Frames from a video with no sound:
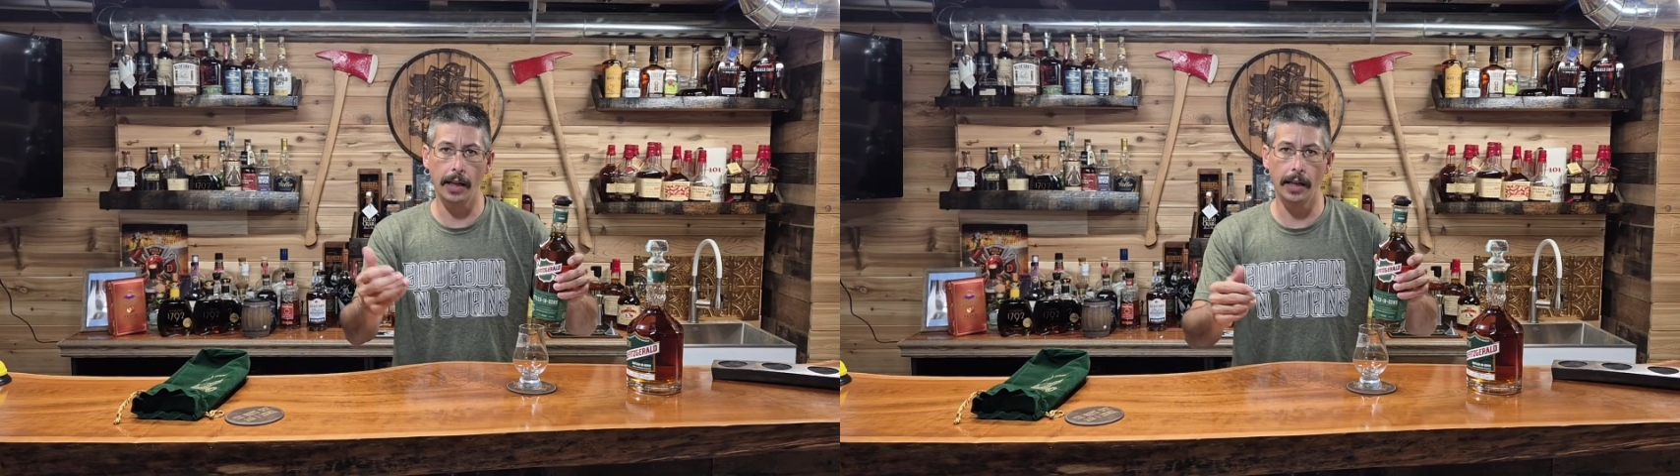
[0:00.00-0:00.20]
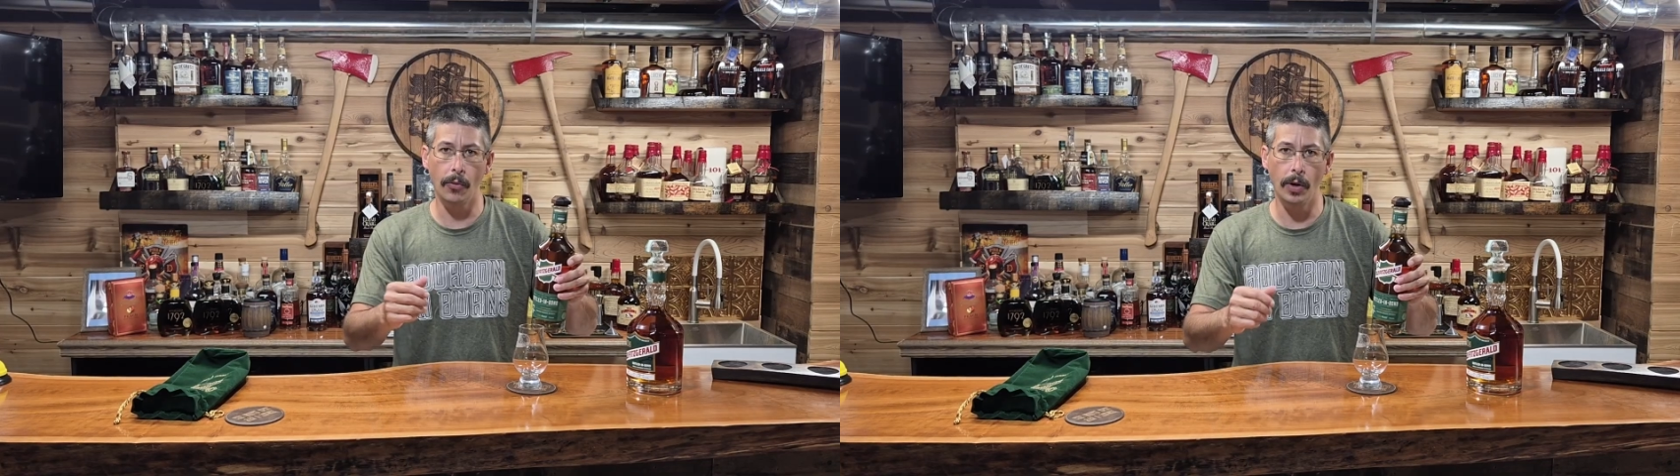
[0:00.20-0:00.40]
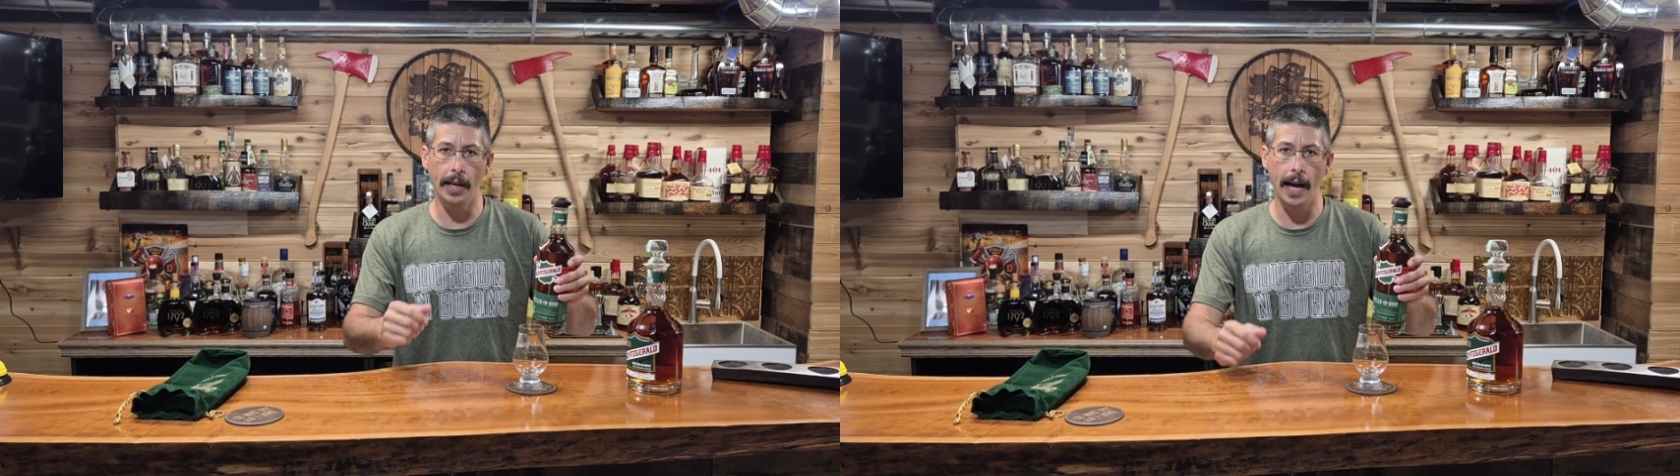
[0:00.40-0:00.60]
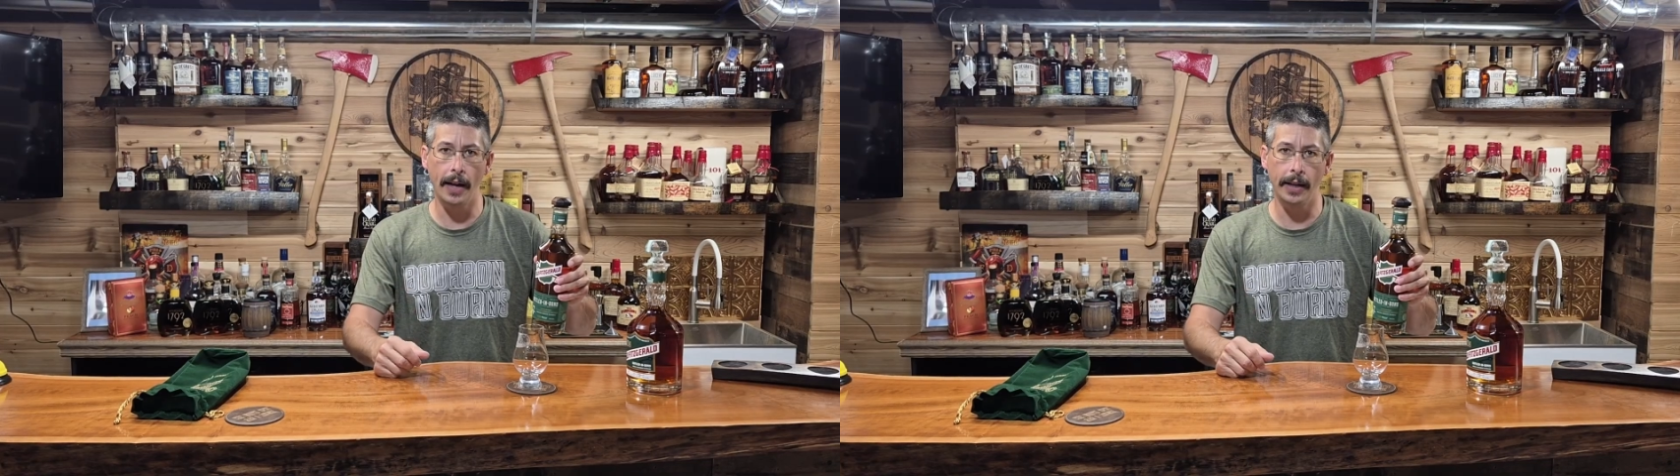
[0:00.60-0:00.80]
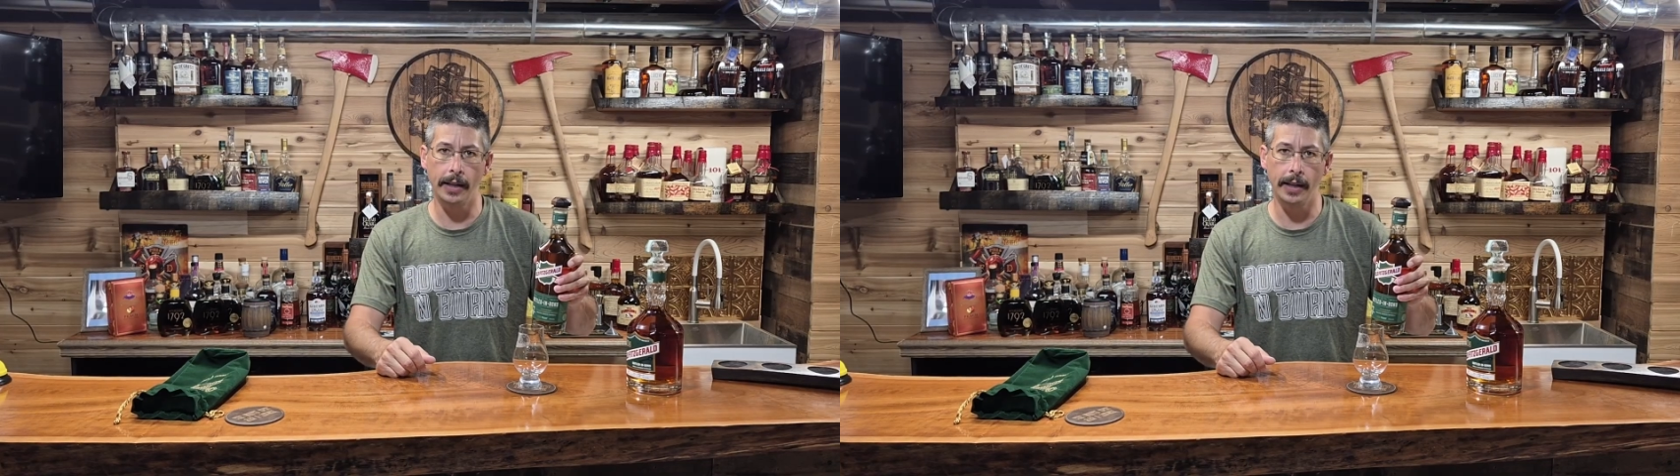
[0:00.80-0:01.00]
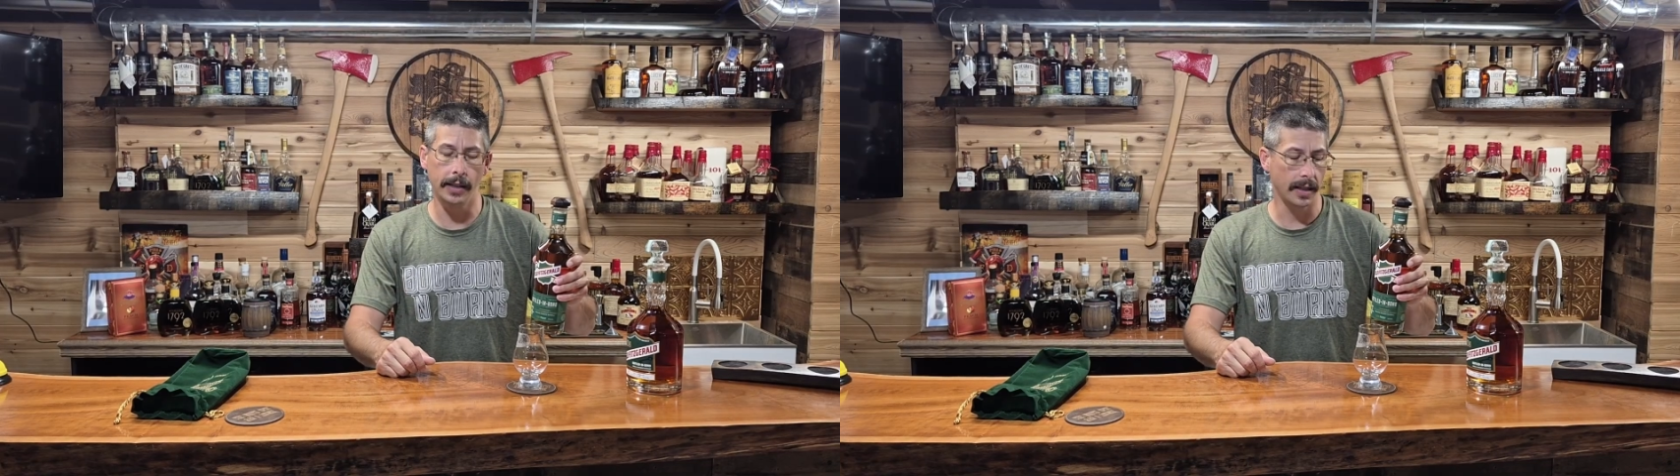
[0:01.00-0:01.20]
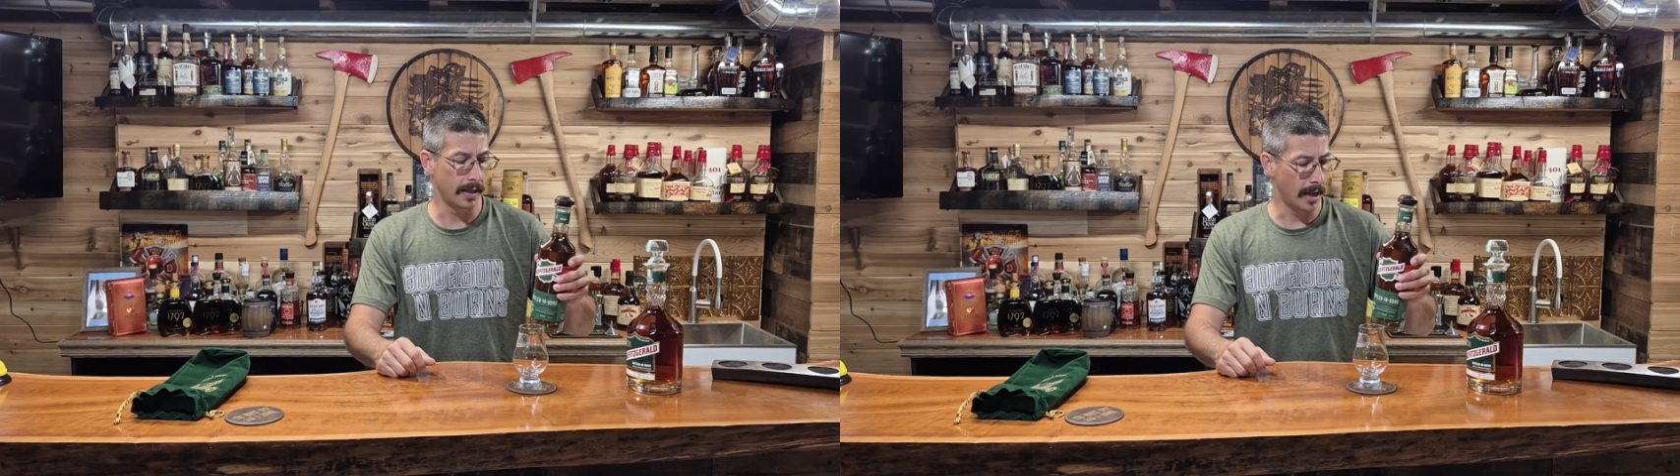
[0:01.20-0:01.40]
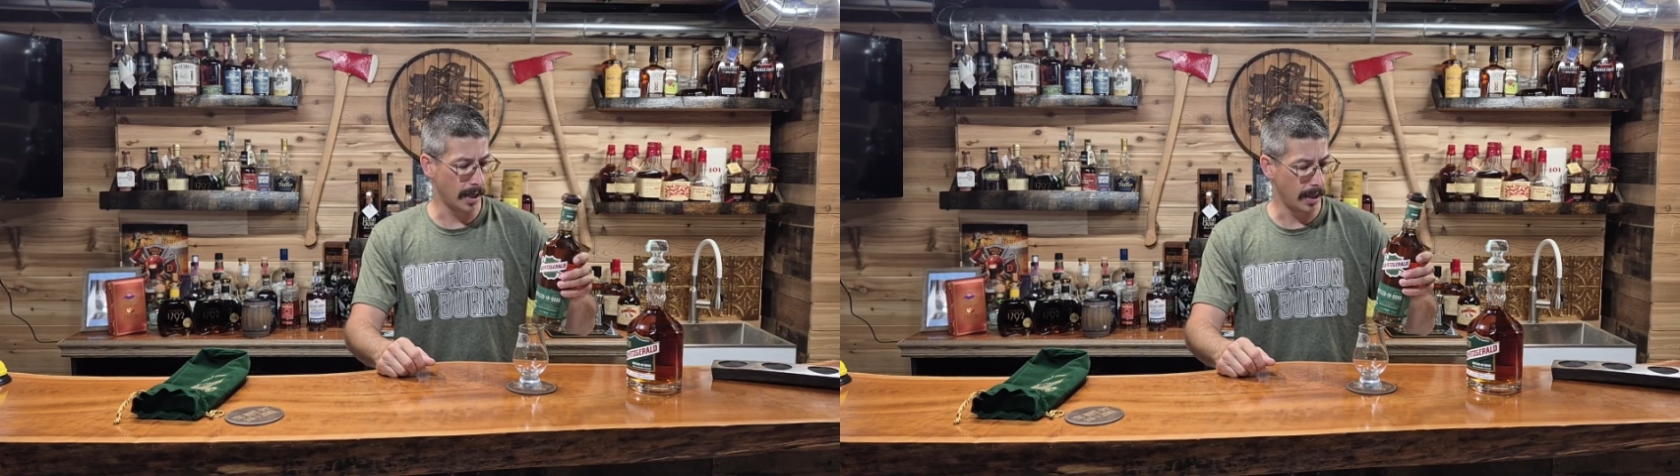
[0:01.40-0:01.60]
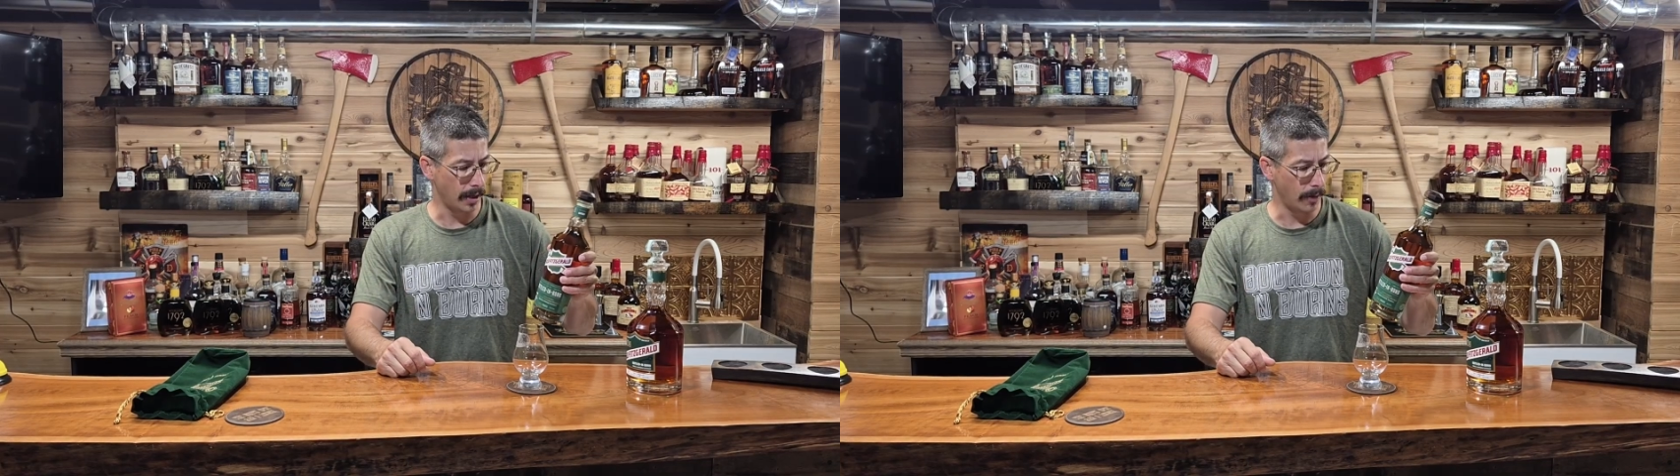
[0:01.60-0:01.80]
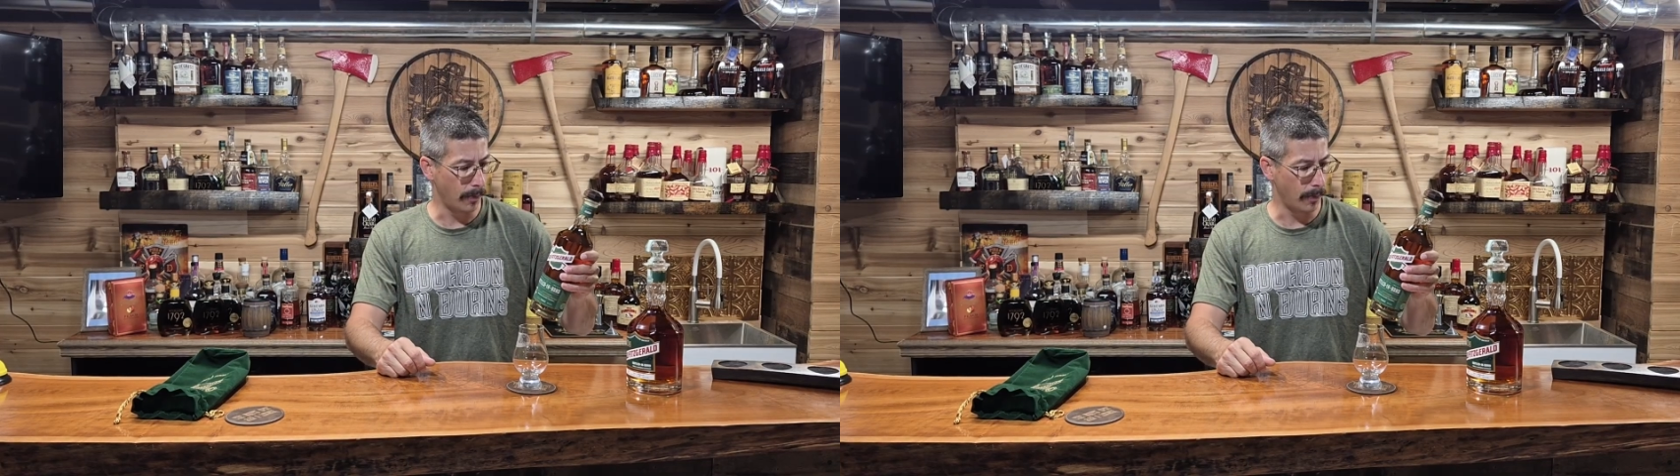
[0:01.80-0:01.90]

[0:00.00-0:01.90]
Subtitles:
get one down in Kentucky there.